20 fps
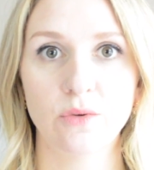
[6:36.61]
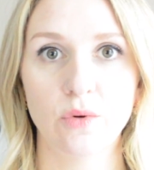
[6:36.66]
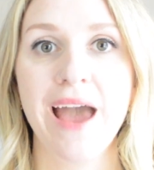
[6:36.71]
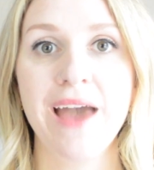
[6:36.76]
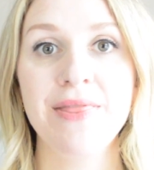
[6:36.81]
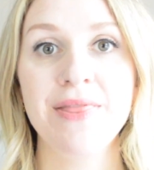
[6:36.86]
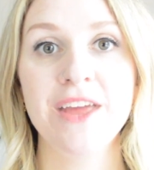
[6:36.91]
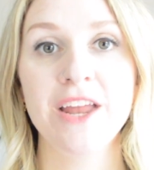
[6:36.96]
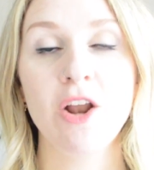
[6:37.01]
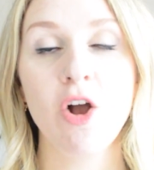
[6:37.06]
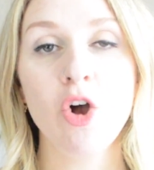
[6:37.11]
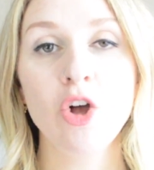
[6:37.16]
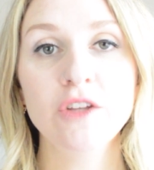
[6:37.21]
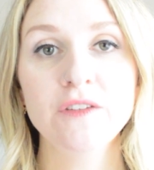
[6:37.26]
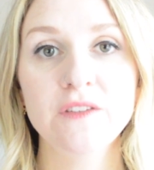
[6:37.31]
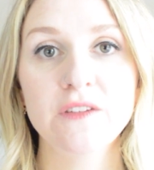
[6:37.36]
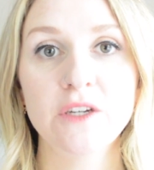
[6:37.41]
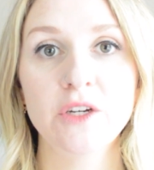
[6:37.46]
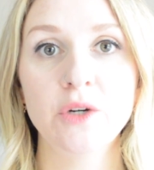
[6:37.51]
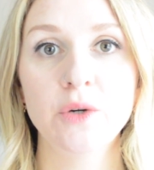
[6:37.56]
And then
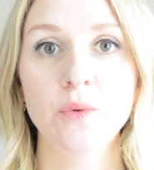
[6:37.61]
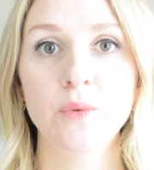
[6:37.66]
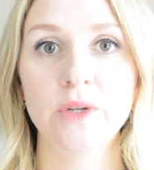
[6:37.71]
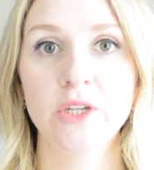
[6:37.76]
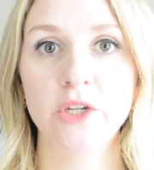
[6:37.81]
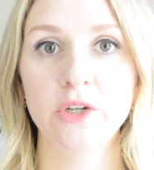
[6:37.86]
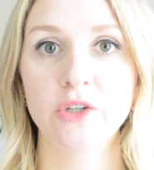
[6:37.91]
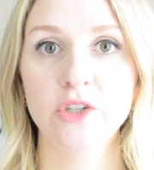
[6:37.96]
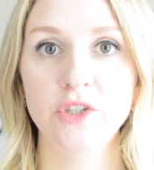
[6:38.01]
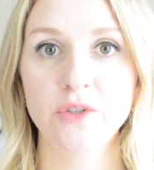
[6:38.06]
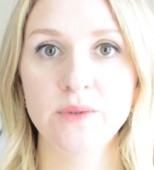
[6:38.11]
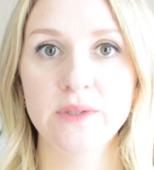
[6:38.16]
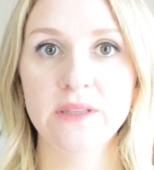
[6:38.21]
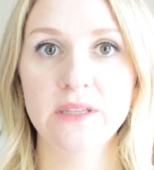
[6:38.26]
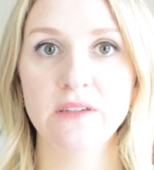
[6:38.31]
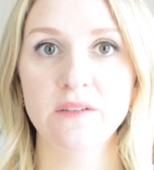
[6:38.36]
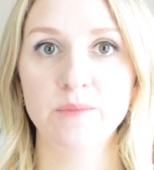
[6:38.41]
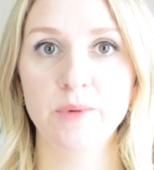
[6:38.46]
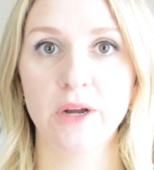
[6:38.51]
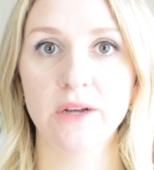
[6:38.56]
also when you're doing
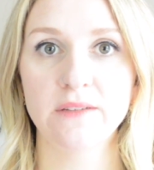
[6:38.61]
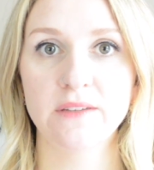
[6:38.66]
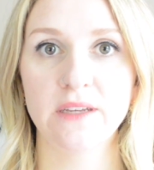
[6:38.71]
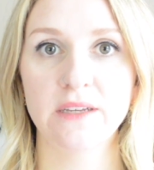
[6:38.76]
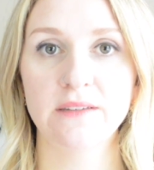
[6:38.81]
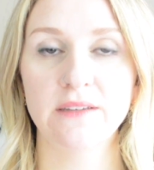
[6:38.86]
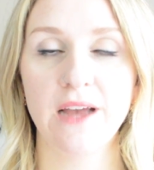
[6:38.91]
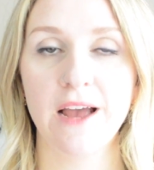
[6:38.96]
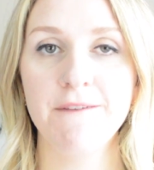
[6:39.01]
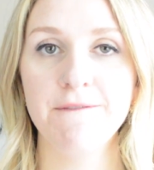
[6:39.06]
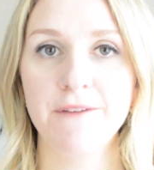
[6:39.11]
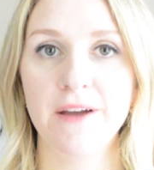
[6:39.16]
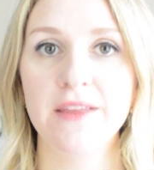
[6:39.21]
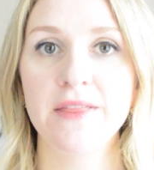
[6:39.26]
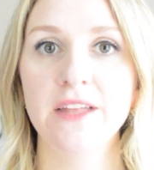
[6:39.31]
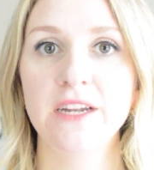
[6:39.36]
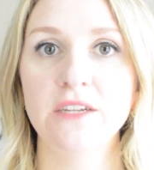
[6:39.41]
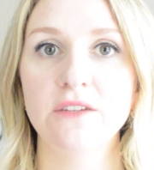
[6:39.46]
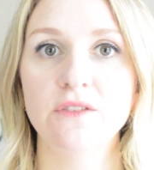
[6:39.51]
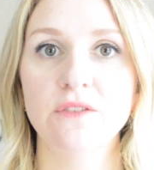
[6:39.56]
this process, I
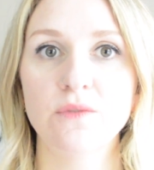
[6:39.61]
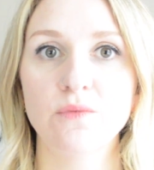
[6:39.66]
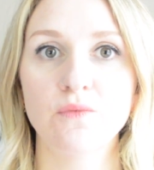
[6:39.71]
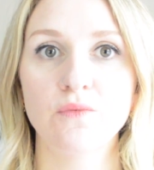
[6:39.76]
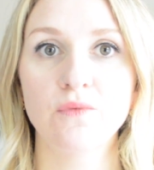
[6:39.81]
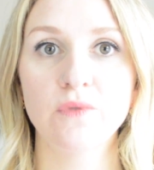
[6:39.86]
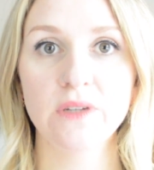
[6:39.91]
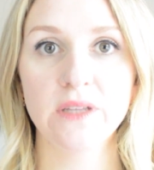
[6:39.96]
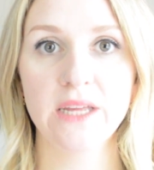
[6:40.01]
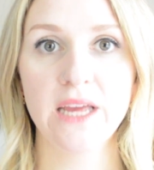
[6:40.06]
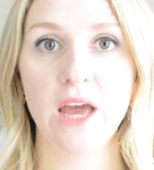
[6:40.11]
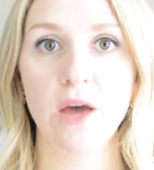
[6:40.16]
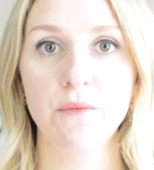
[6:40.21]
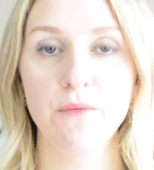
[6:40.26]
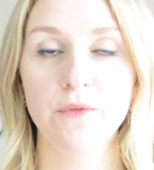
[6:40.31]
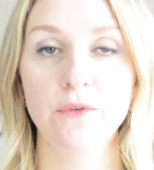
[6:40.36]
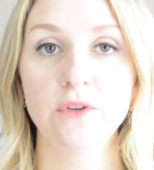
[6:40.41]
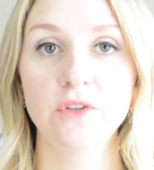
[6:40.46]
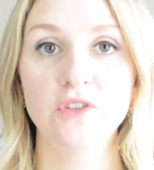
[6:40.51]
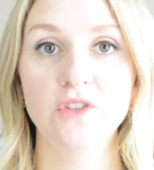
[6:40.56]
find that it's really
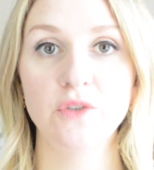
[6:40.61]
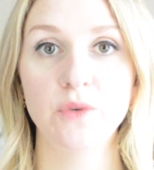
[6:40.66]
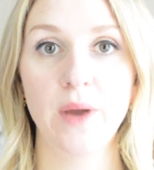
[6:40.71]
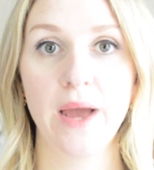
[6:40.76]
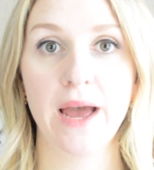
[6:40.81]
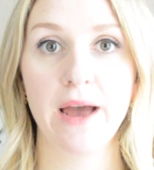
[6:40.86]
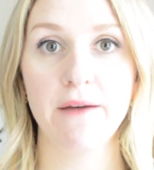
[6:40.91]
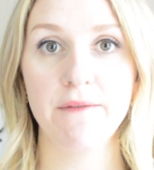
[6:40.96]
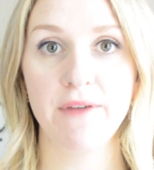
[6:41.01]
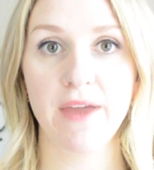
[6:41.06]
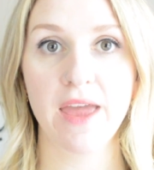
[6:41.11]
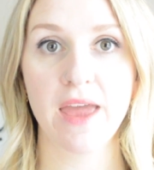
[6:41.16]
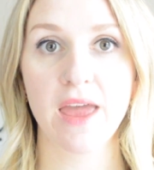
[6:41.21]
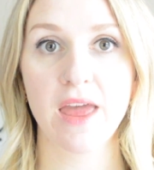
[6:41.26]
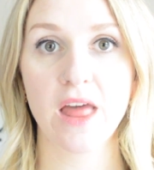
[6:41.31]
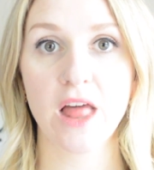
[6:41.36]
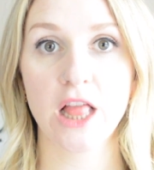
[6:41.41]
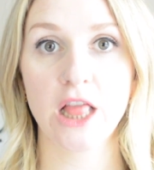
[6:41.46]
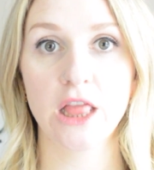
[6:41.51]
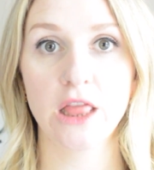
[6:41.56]
helpful to have
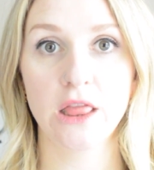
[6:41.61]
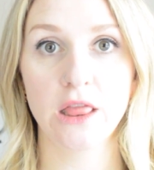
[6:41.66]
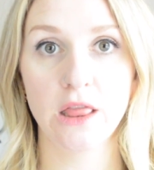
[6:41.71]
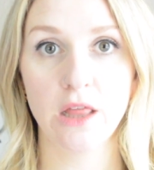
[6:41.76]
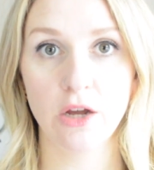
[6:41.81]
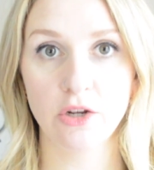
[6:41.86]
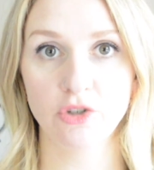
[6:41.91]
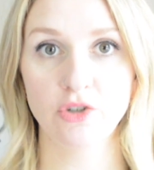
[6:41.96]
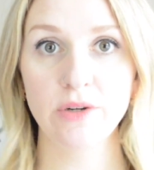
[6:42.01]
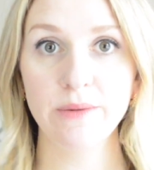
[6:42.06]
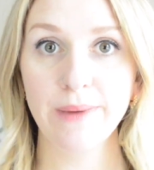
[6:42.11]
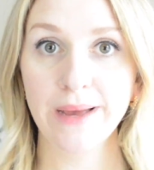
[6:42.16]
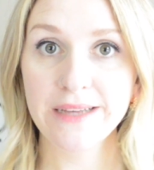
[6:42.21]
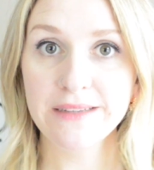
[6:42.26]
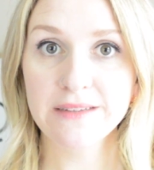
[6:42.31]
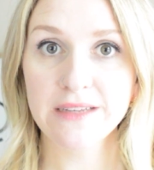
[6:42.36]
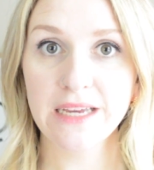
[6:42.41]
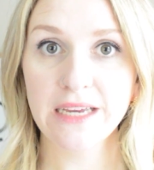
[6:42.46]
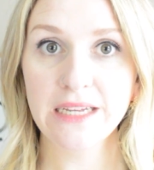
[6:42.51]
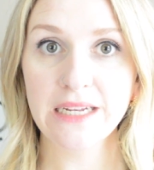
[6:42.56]
a laundry
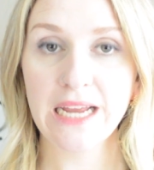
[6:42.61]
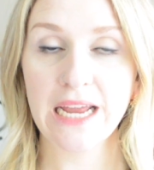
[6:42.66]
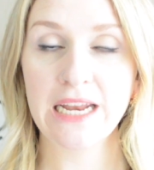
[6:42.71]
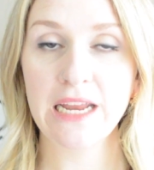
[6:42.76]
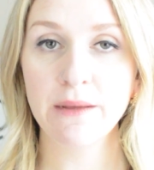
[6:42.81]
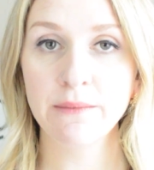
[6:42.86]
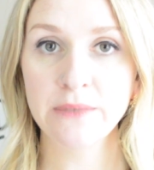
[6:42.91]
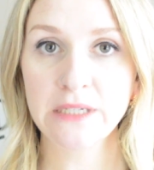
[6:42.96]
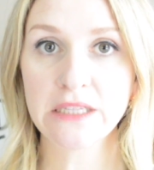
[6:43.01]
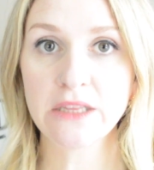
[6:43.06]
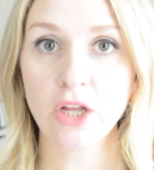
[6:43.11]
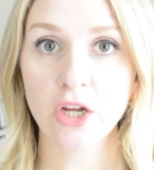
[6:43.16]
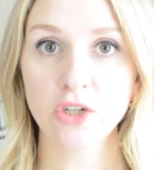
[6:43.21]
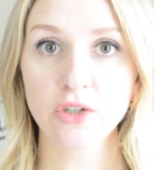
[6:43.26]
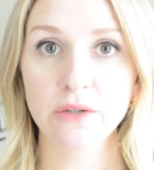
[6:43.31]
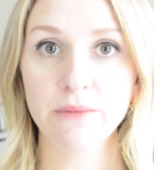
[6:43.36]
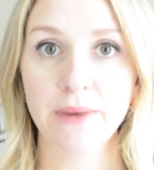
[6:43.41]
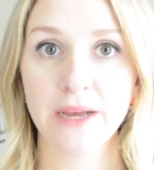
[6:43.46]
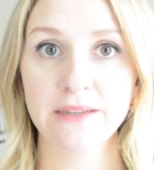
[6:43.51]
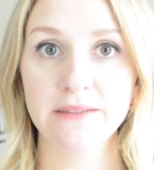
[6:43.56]
basket, an empty
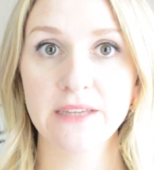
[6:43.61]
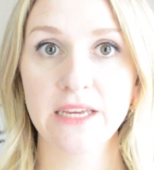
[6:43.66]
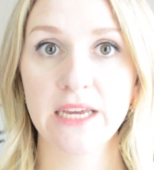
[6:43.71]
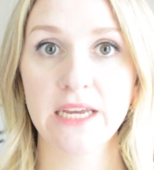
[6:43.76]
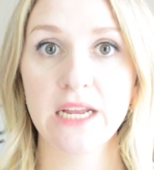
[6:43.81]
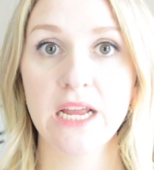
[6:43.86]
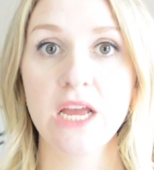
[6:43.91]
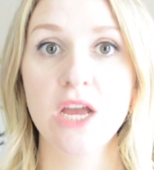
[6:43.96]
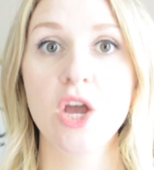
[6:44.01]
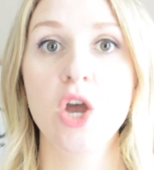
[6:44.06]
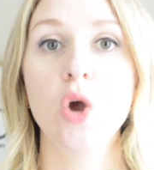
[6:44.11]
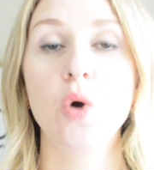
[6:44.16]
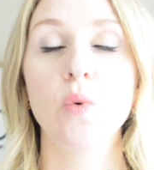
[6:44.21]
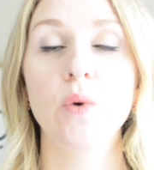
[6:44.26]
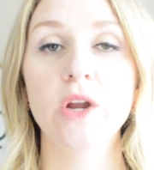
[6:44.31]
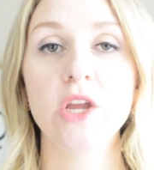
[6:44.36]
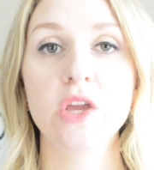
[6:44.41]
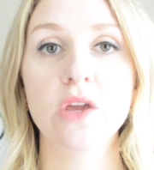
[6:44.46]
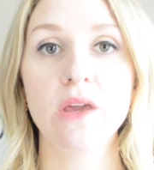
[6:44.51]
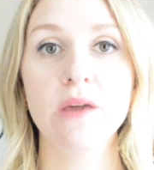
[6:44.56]
laundry basket,
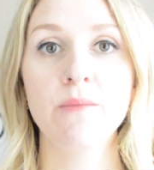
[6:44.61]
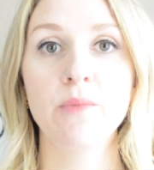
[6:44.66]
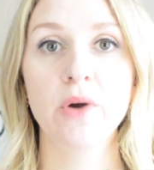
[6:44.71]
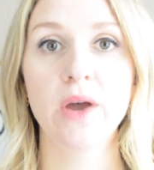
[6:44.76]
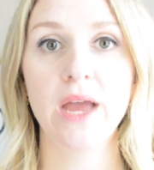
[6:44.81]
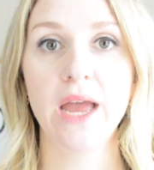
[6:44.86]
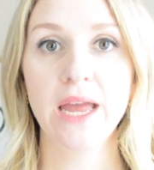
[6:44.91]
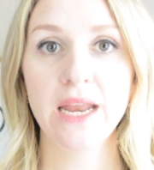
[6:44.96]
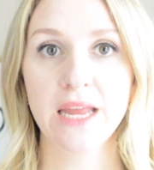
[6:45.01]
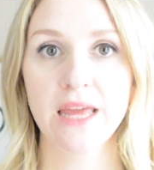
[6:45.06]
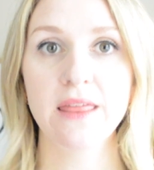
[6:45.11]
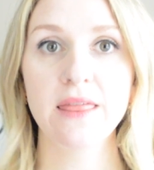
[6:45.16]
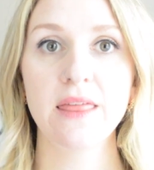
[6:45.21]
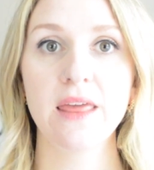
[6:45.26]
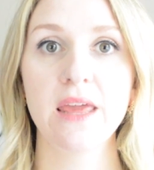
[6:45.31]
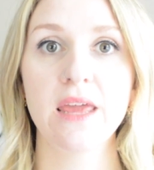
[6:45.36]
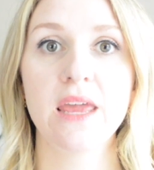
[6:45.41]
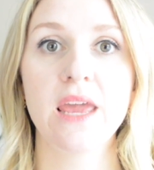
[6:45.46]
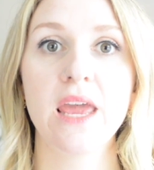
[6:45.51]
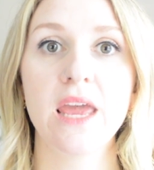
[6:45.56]
where you can put
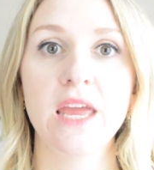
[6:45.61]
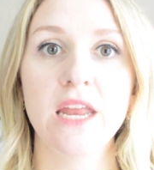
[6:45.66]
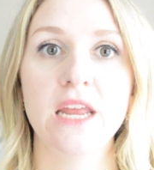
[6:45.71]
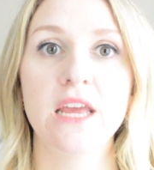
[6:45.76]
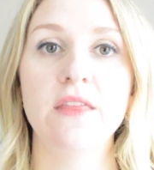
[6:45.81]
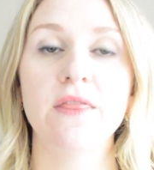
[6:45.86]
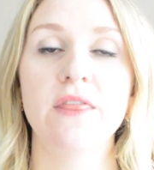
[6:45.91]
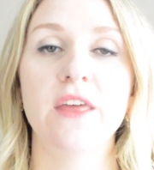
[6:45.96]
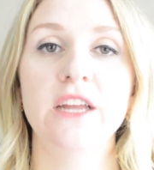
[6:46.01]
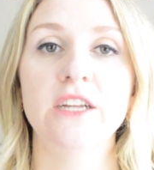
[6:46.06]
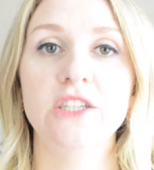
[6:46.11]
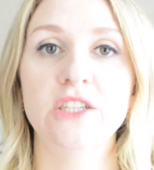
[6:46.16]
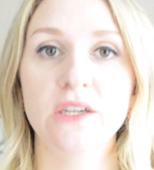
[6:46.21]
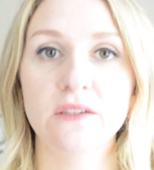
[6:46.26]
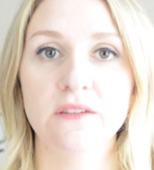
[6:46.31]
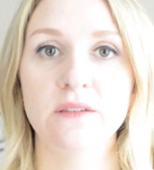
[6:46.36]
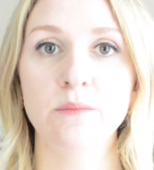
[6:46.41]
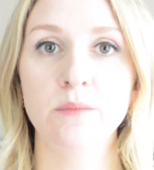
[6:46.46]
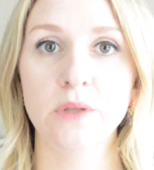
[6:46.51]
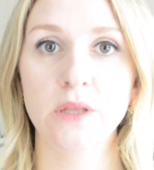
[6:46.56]
anything in it that
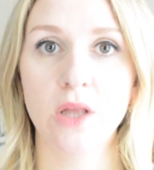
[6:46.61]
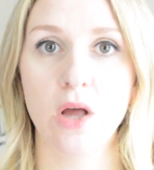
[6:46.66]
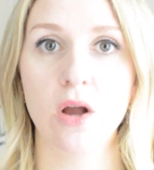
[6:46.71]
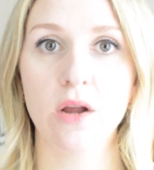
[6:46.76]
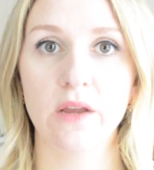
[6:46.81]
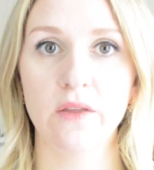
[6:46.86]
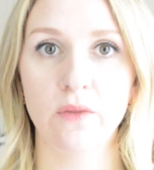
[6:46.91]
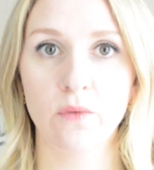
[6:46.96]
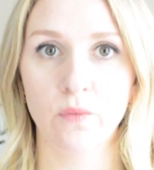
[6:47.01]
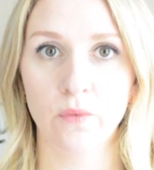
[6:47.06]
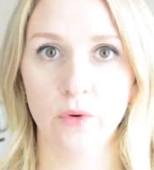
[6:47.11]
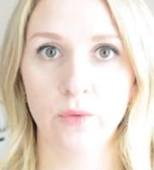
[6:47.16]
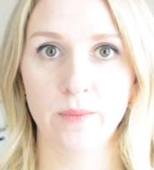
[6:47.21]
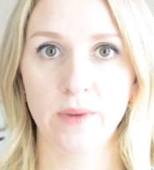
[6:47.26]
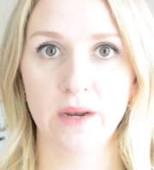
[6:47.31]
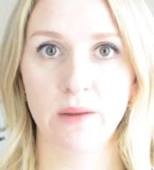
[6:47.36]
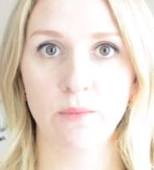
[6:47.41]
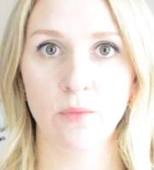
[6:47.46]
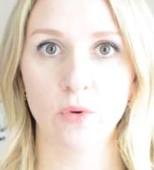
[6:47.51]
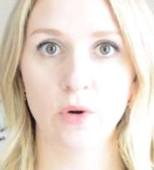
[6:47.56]
doesn't belong in the room
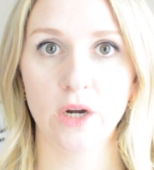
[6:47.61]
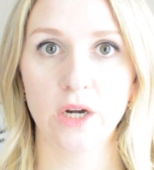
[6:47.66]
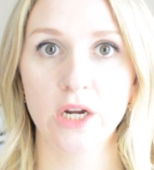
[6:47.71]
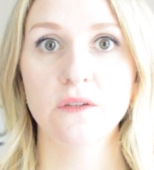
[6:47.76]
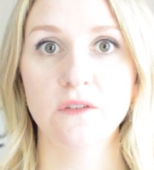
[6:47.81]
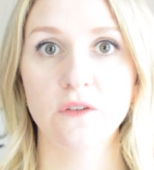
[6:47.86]
anymore.